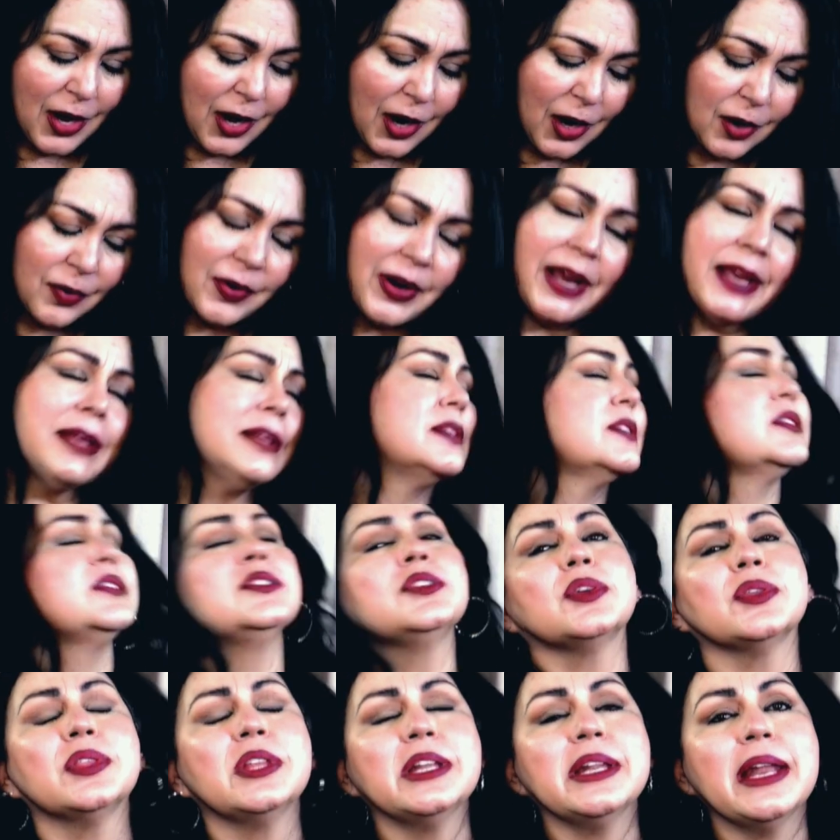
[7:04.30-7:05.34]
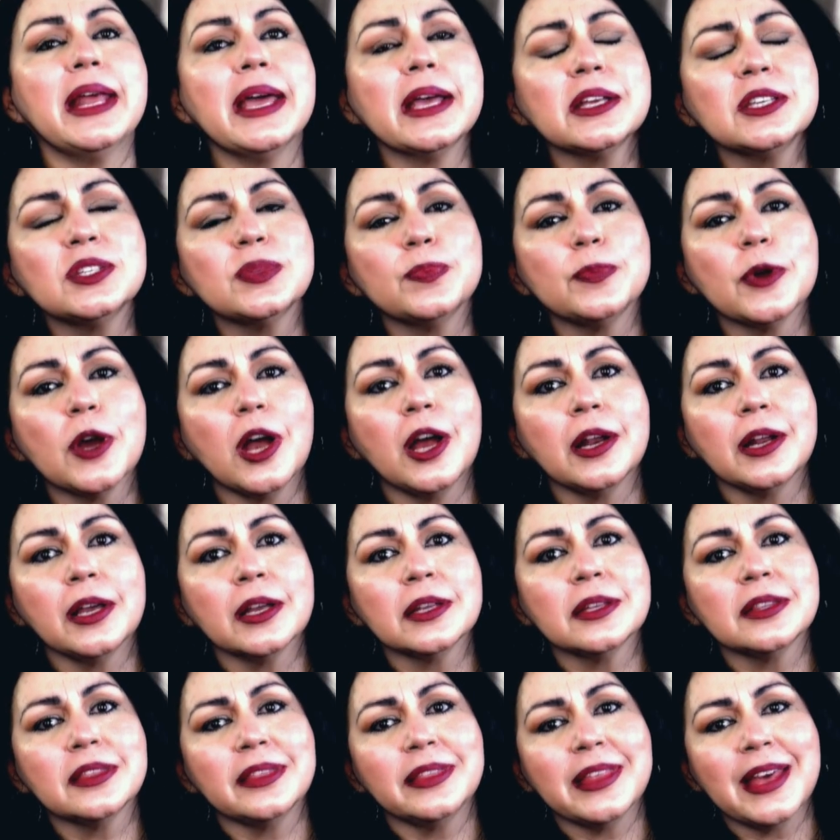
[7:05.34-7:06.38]
All right, so the next
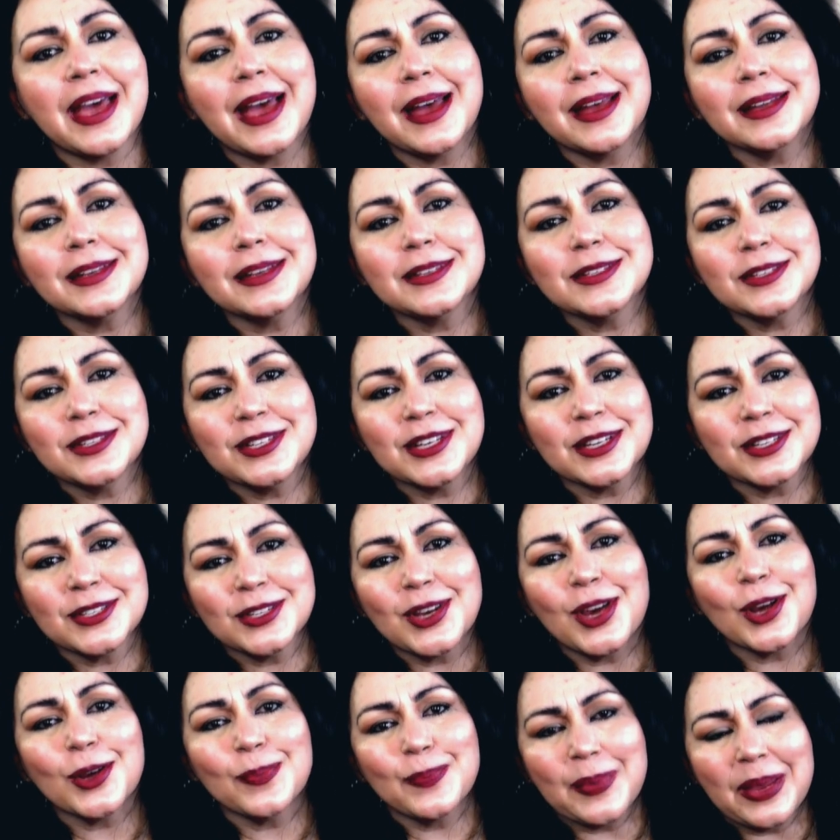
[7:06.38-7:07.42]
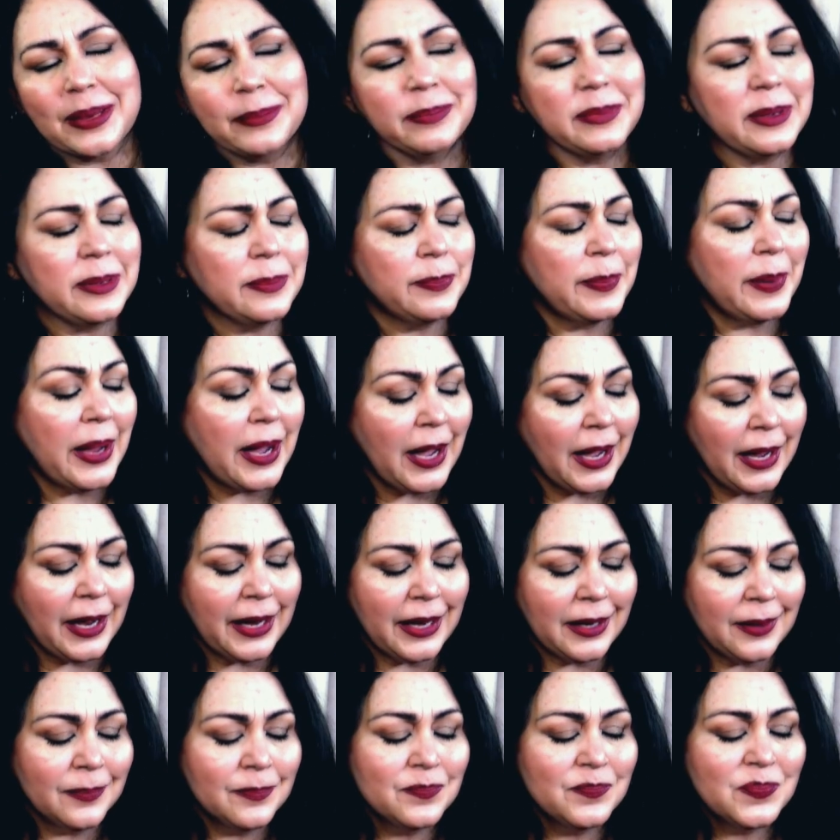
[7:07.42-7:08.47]
product that TikTok made me
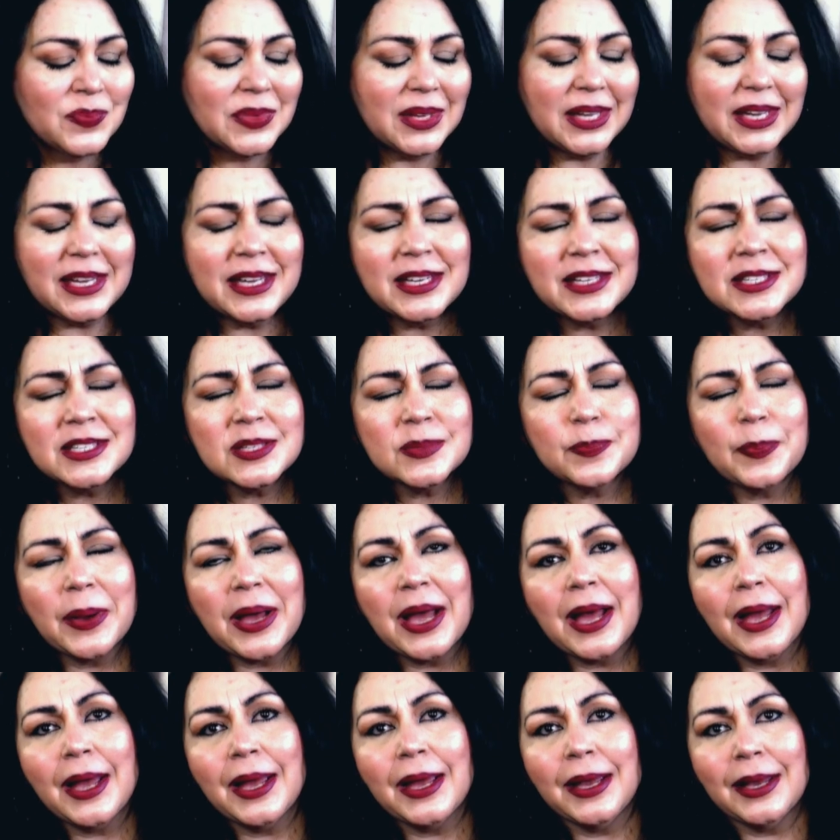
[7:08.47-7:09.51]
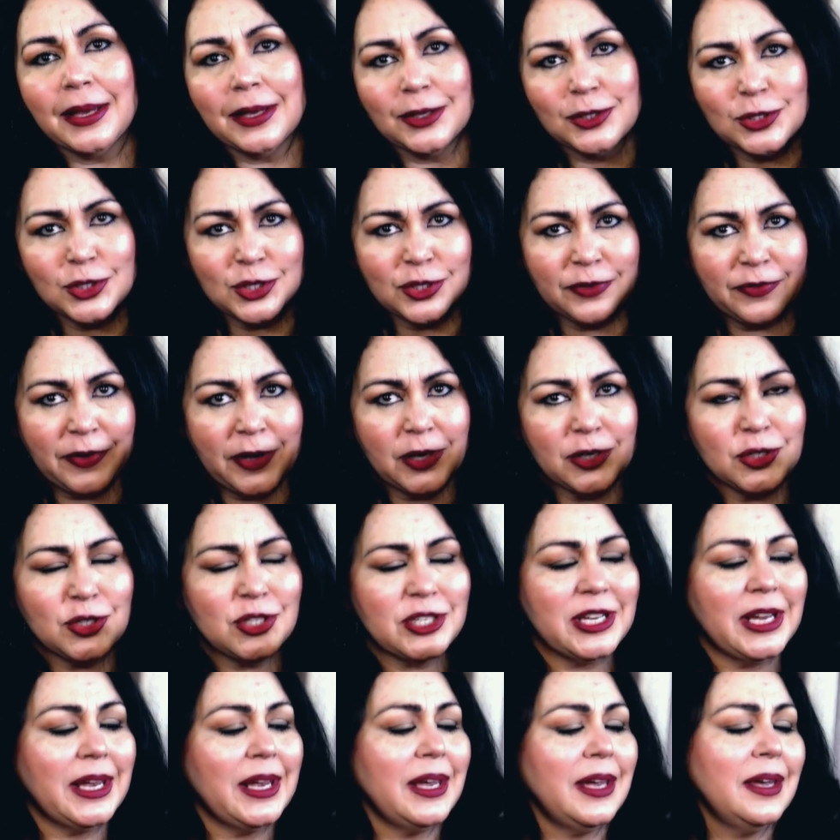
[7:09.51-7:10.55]
buy is by
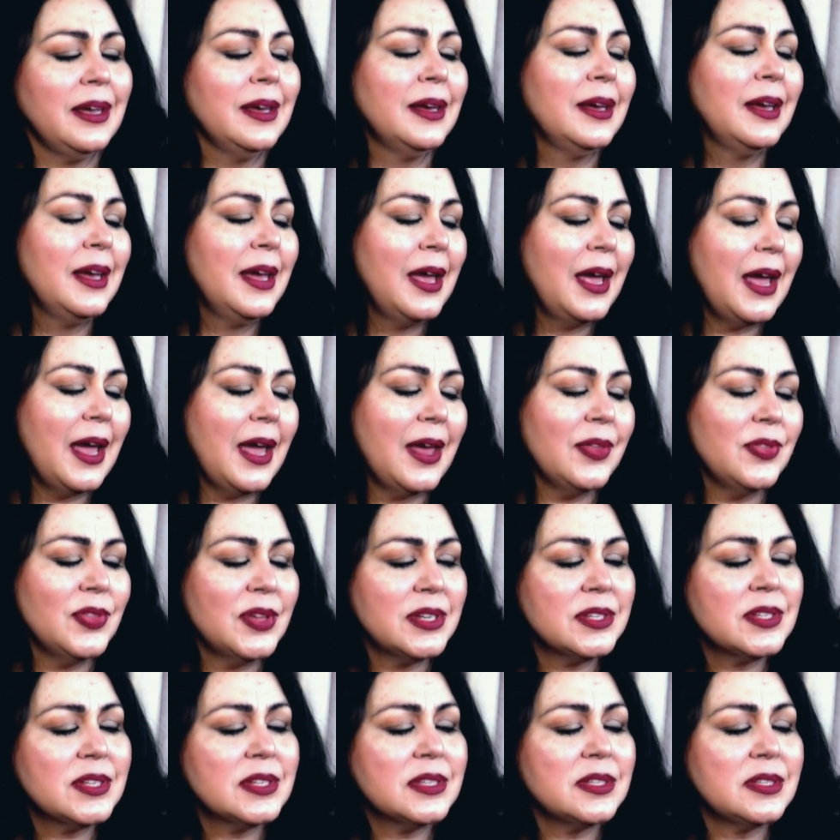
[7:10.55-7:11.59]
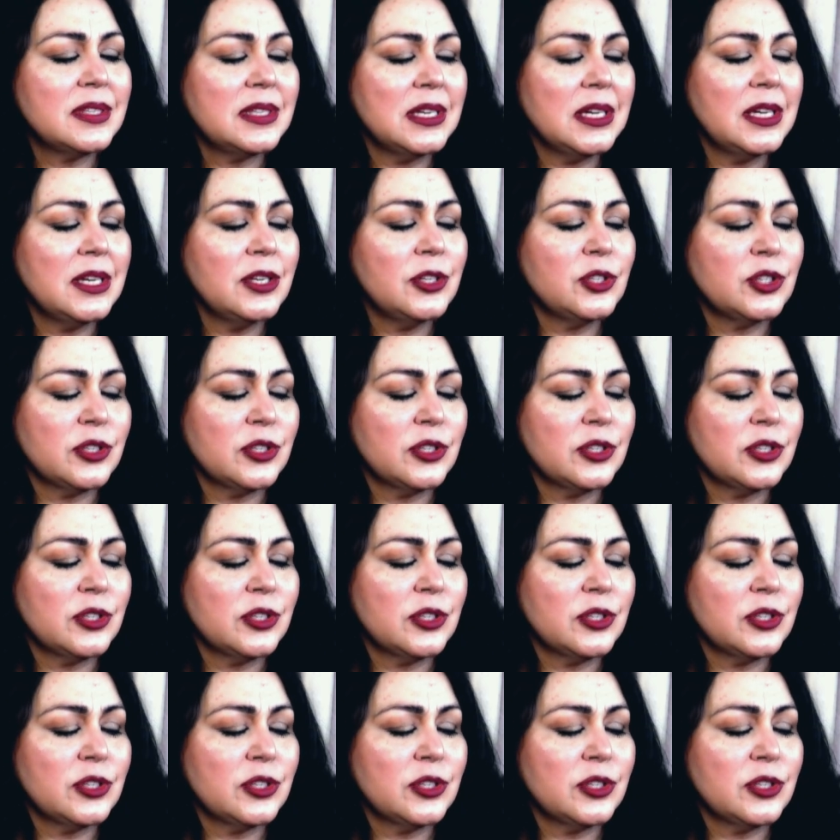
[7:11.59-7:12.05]
Givenchy. And this is the